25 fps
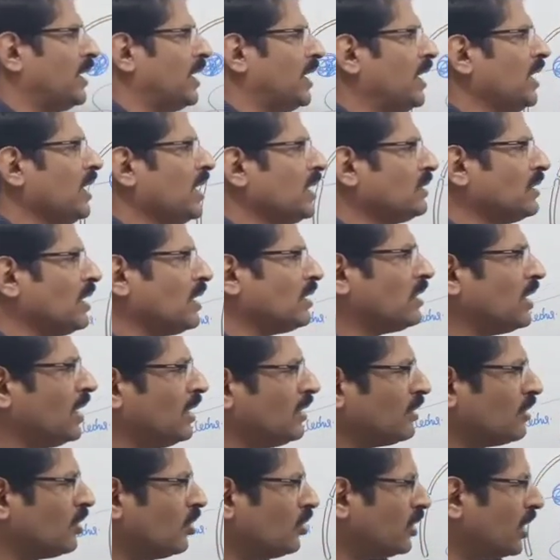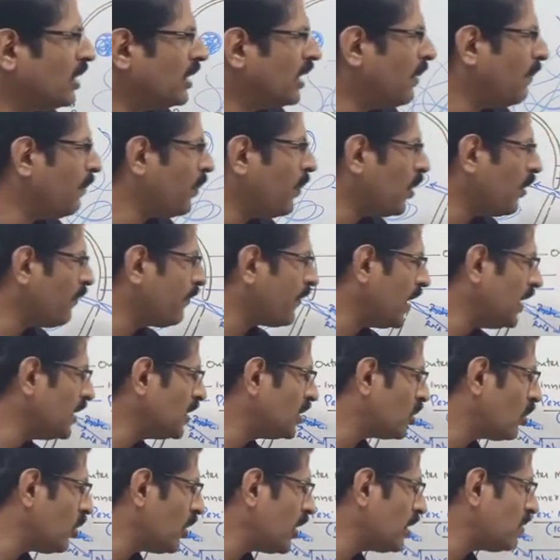the cell. So the number of
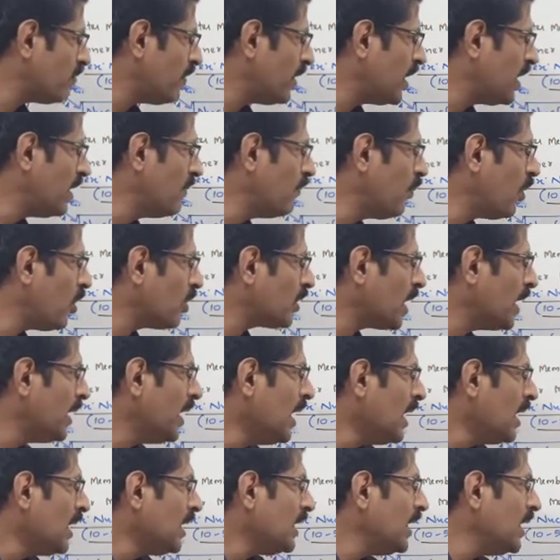kinetochore is very important.